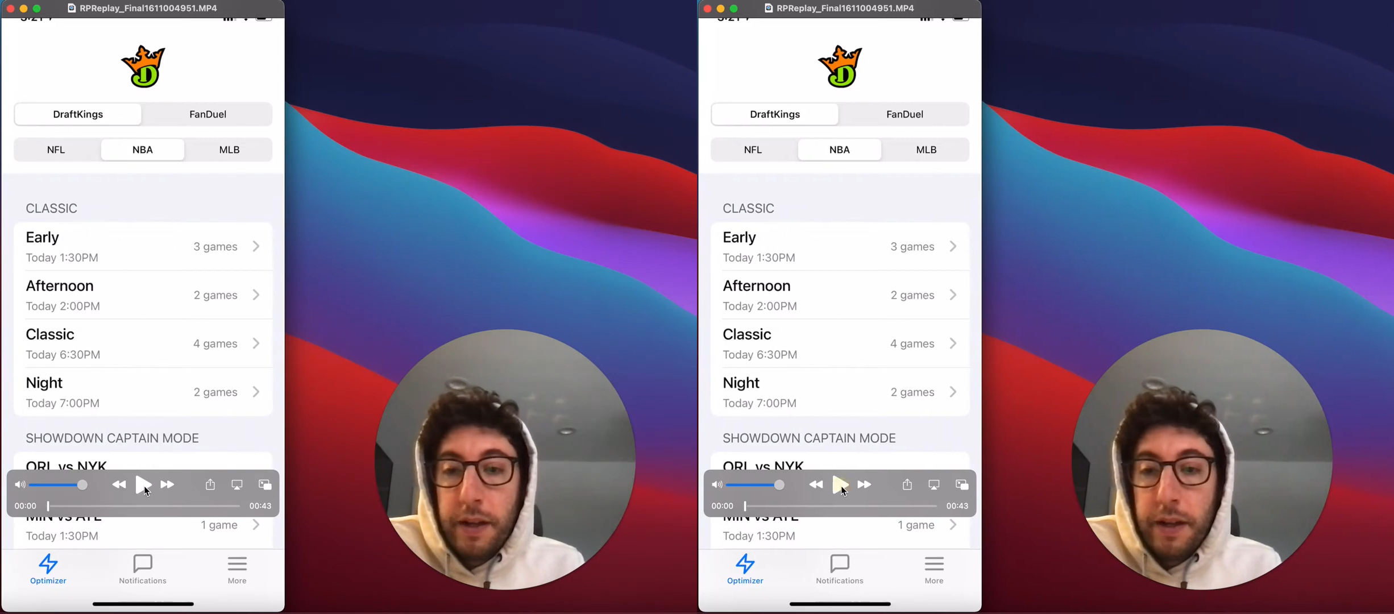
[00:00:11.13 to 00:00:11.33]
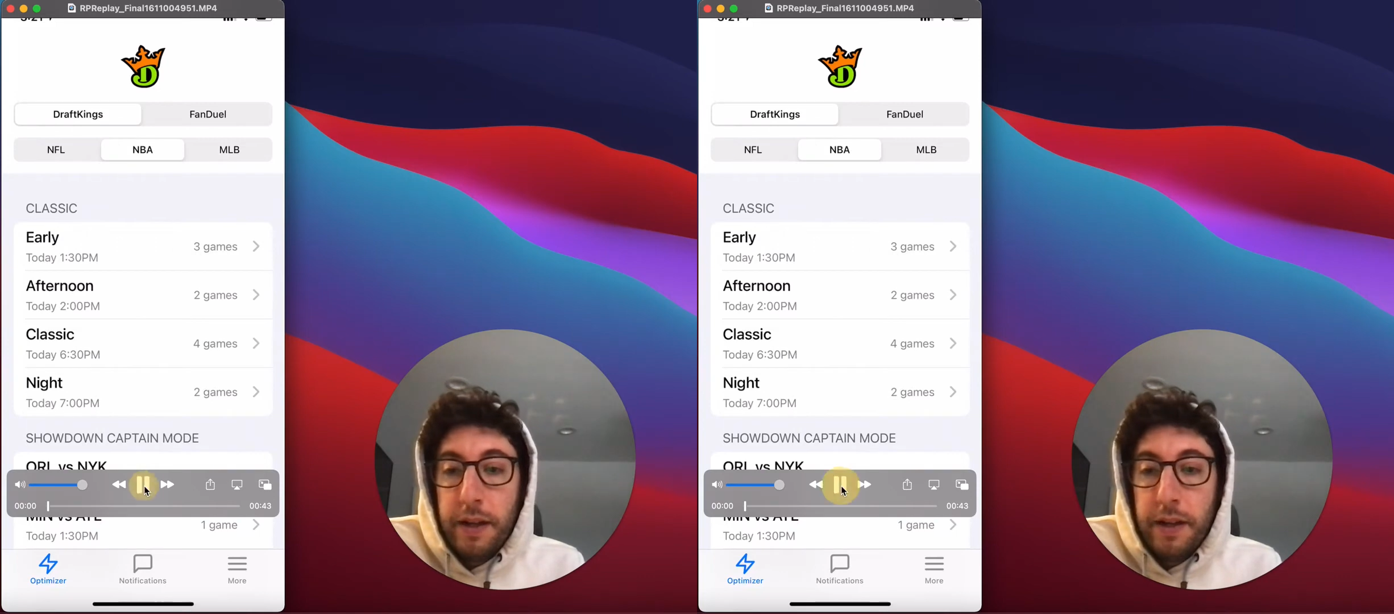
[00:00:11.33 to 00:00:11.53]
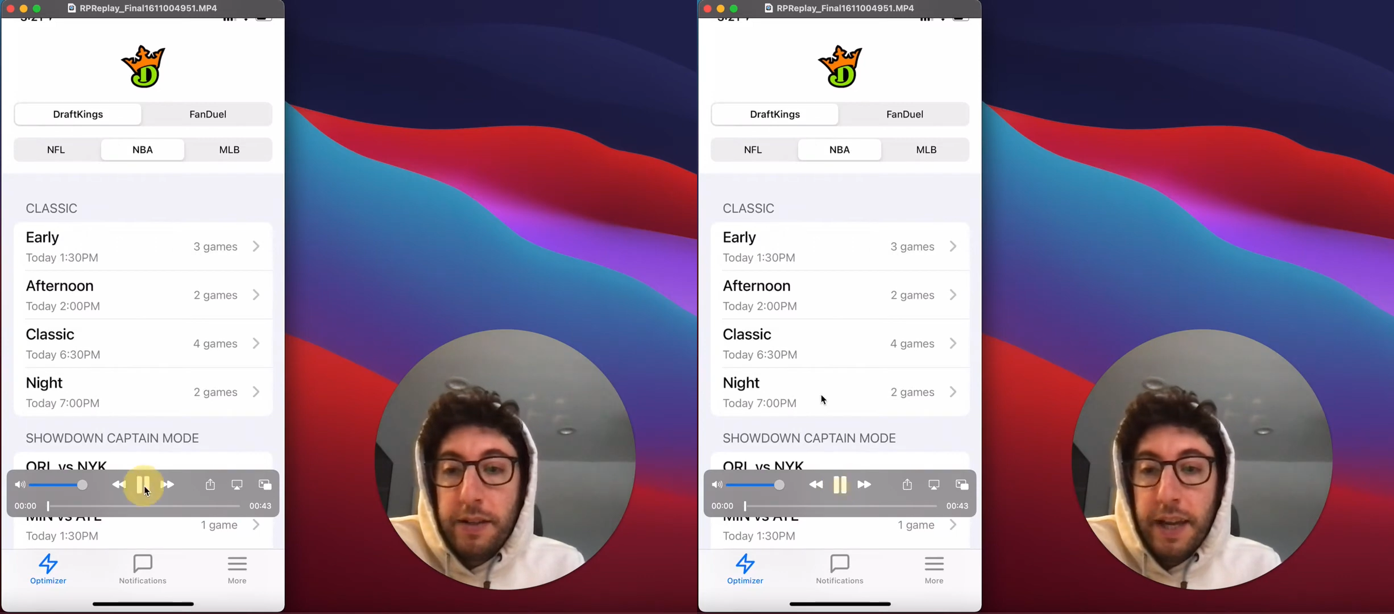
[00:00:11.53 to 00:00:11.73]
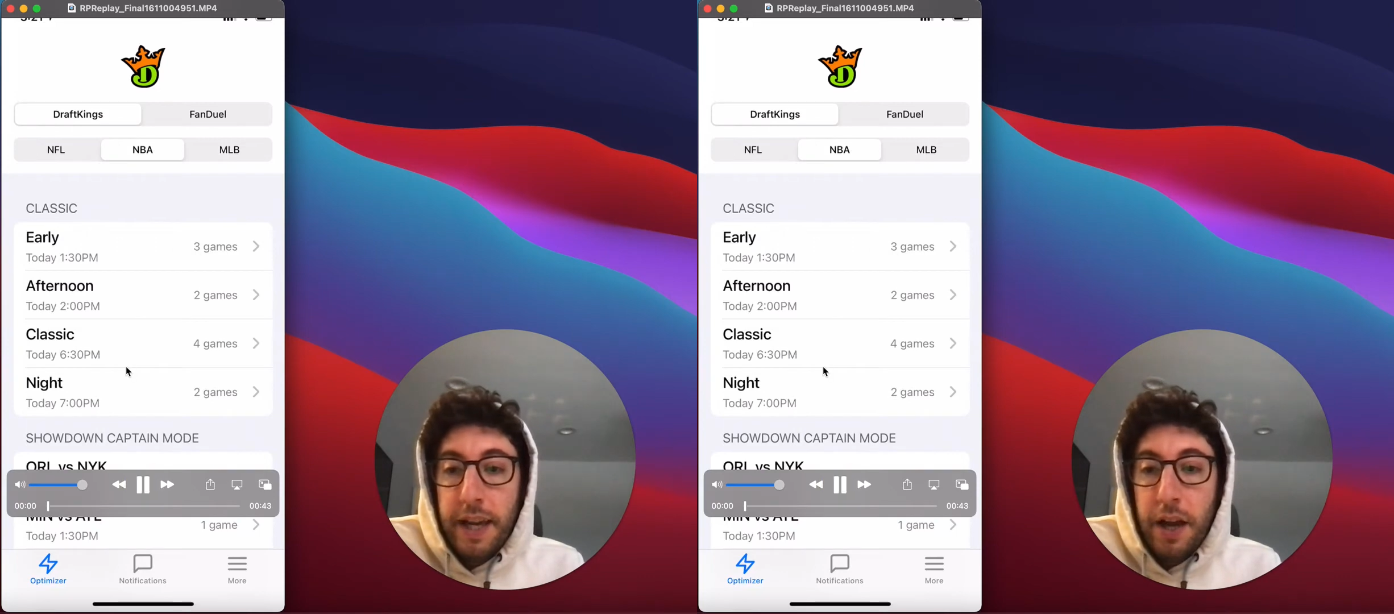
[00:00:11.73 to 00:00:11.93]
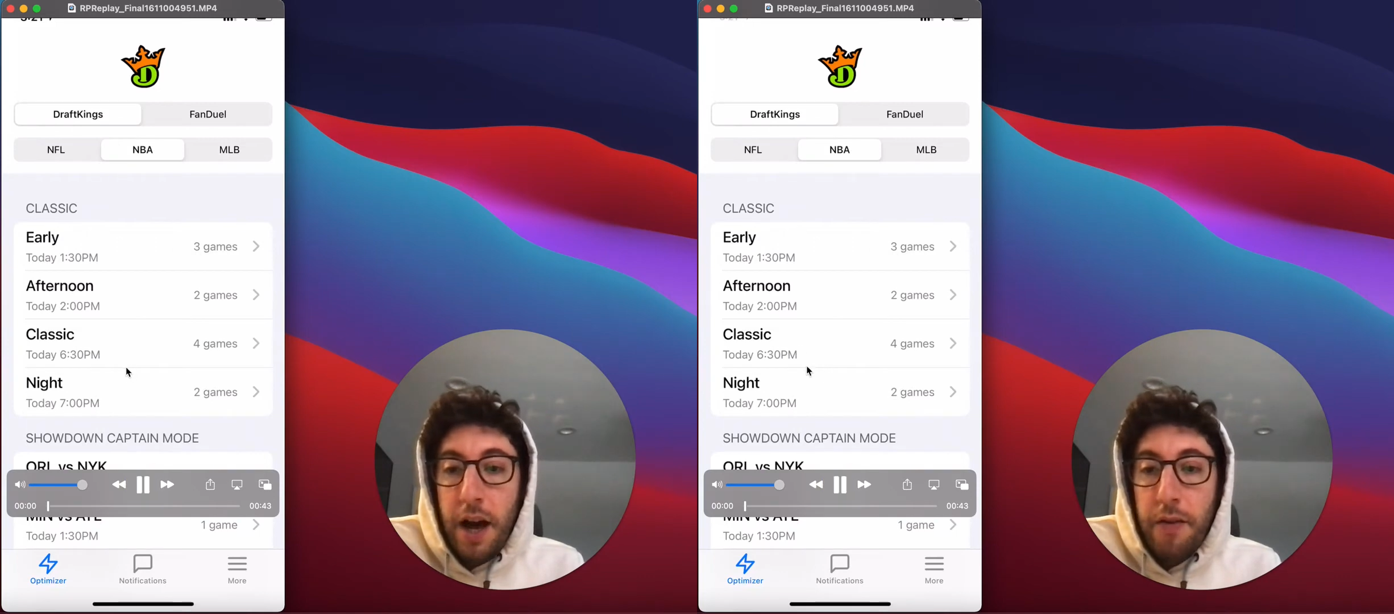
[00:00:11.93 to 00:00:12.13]
To kick
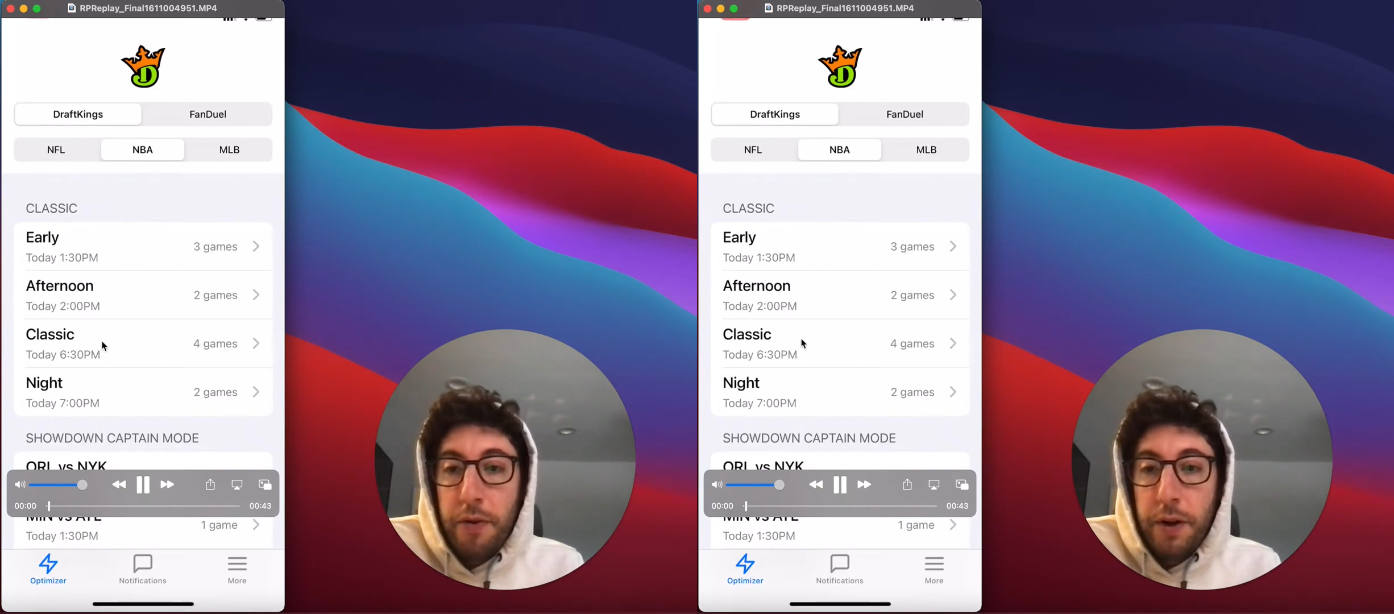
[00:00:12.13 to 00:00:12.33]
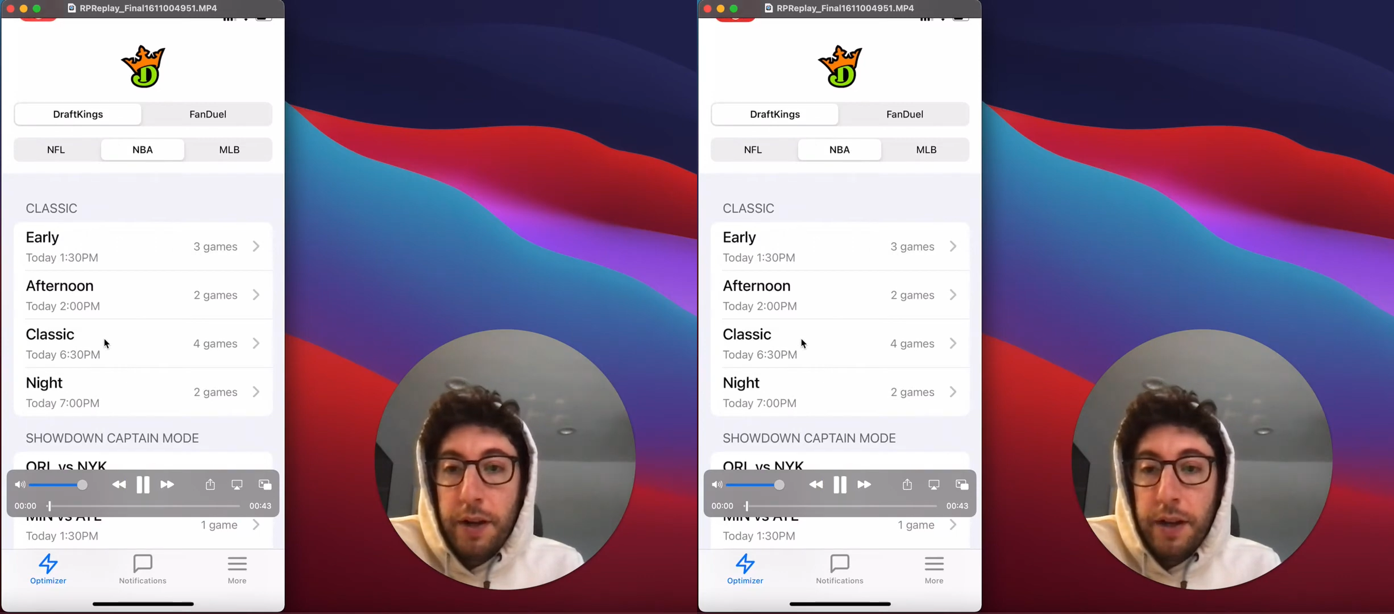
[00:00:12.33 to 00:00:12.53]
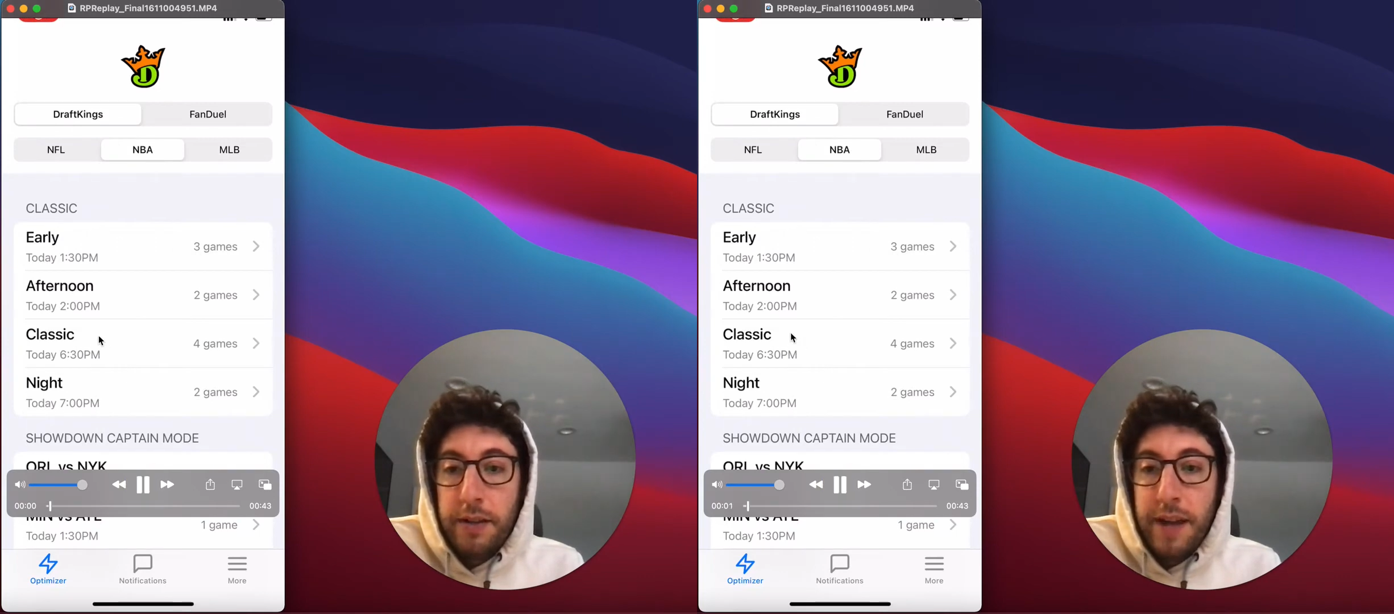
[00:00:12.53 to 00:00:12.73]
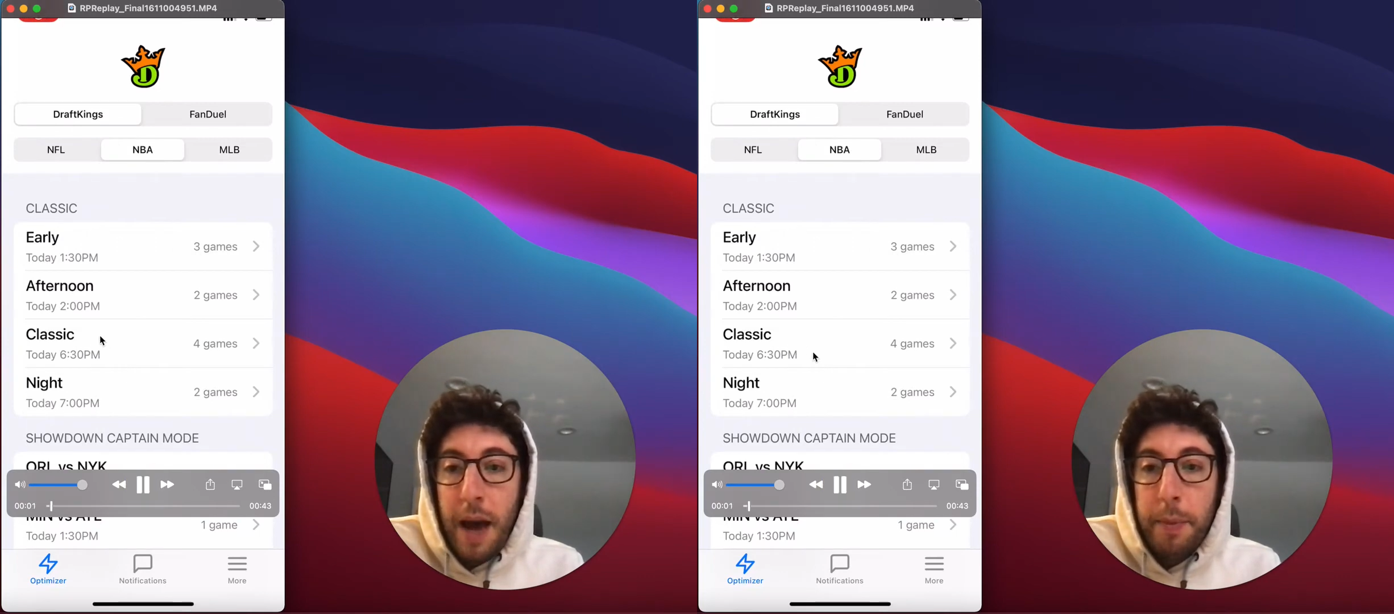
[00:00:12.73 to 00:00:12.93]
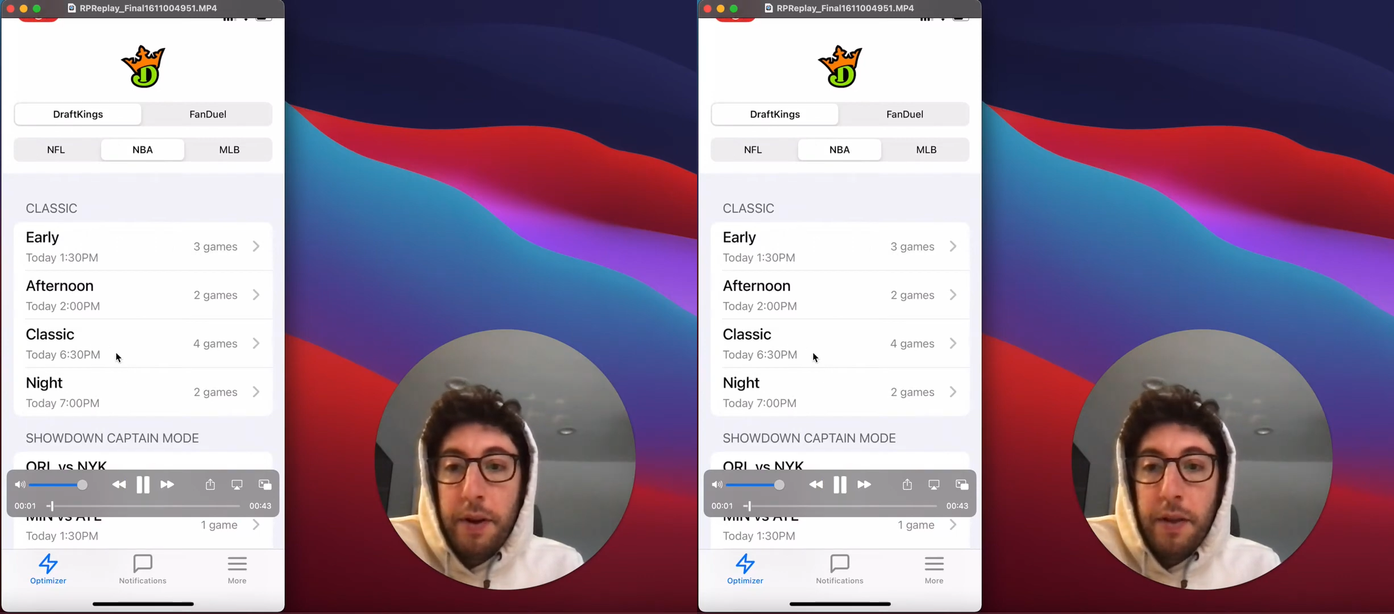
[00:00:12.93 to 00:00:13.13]
it off, we're going to
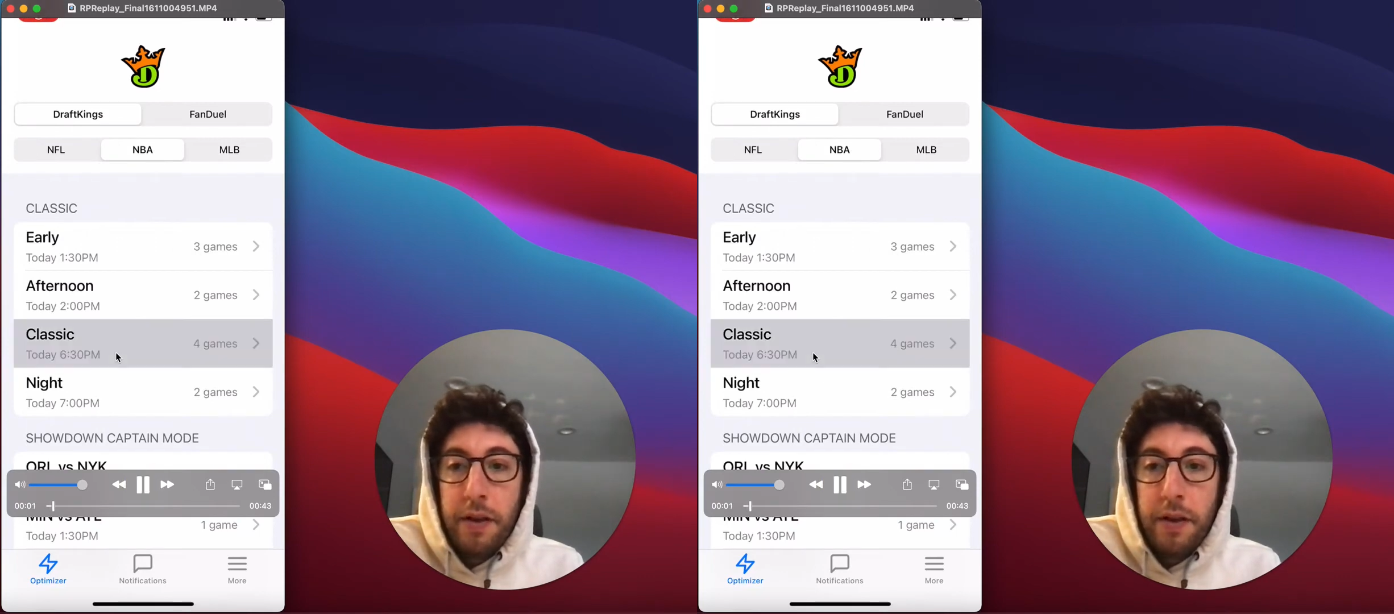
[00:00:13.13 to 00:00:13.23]
tap into the